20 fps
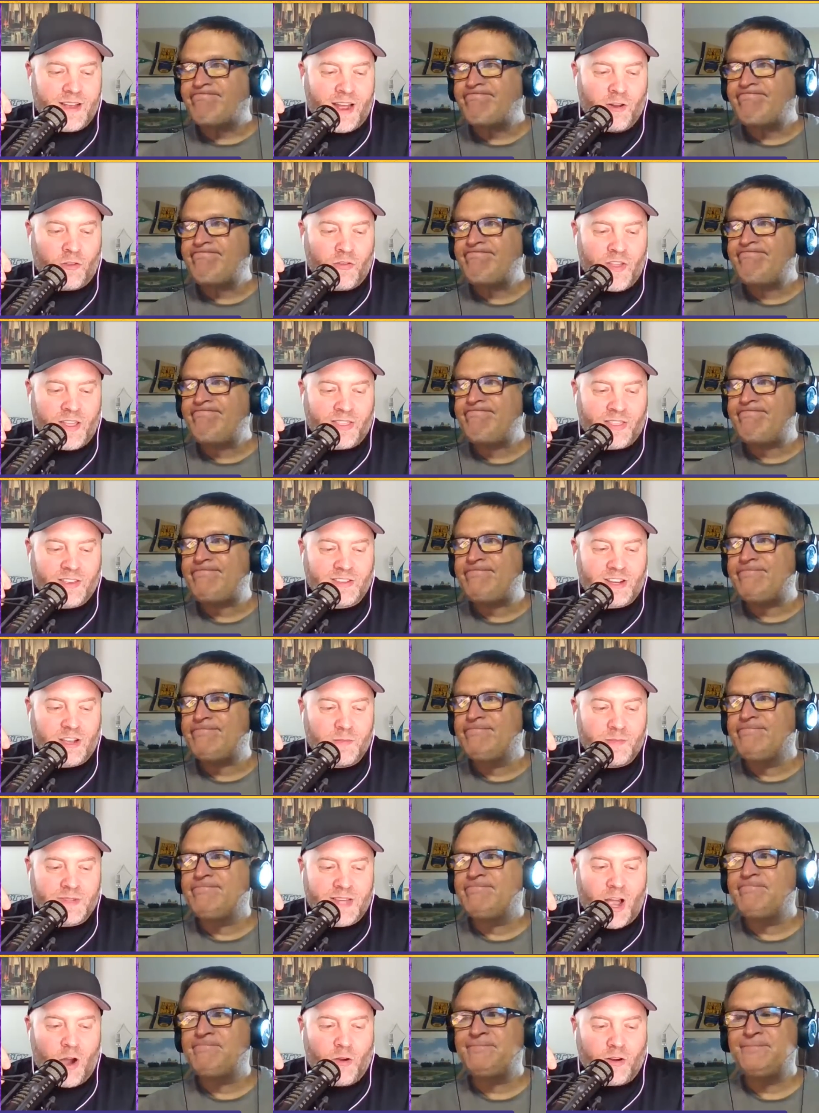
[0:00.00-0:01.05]
Speaker 1: I don't think this
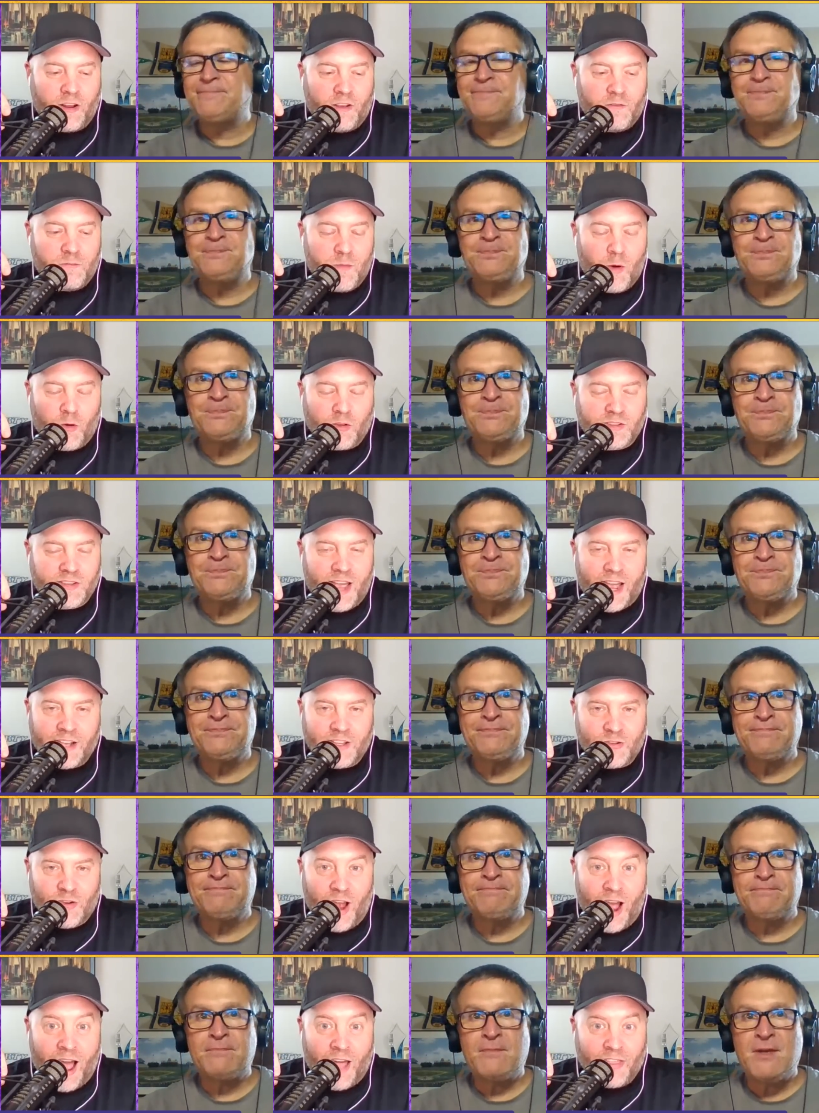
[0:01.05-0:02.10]
comes out if both sides
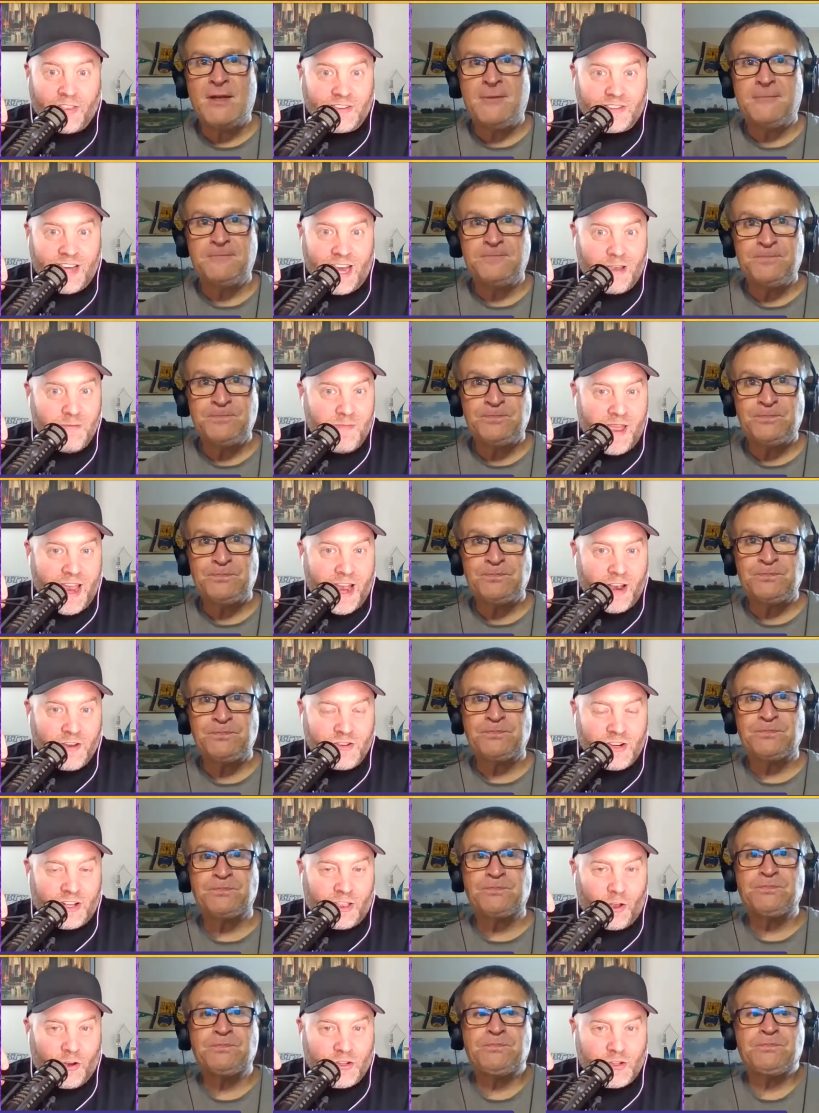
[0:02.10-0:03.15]
are on the same page and
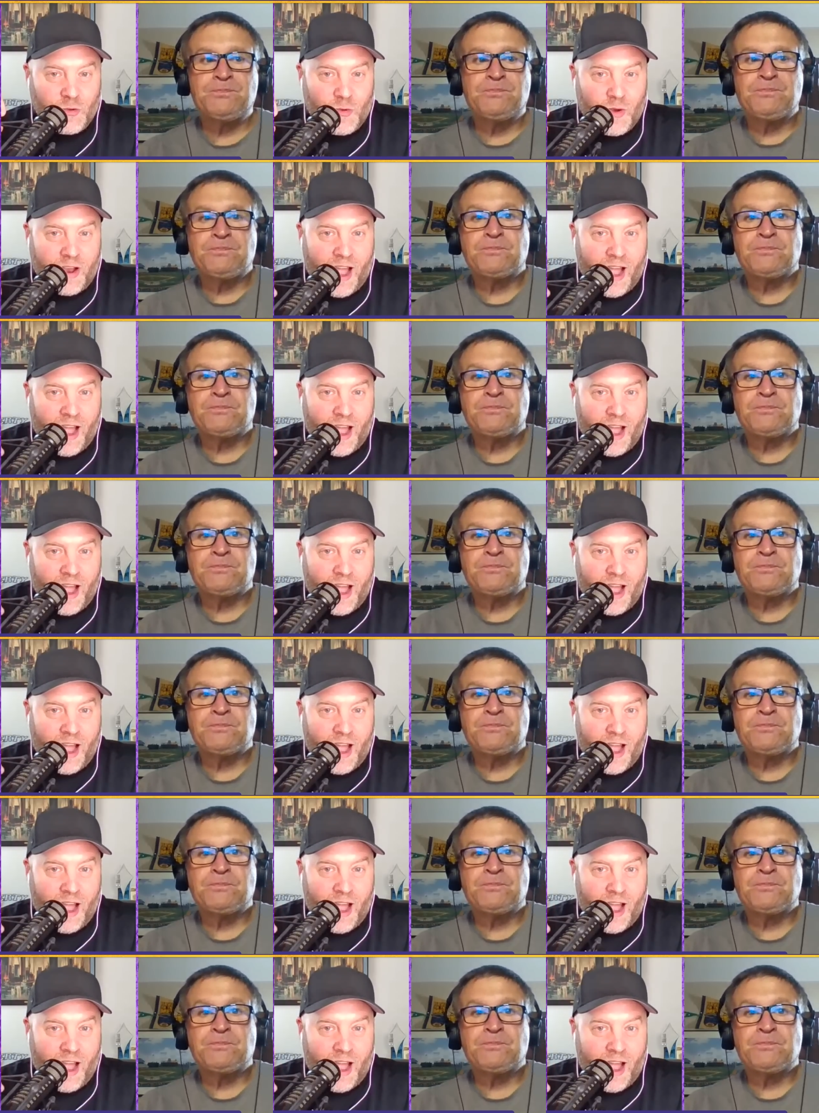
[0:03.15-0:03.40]
close to a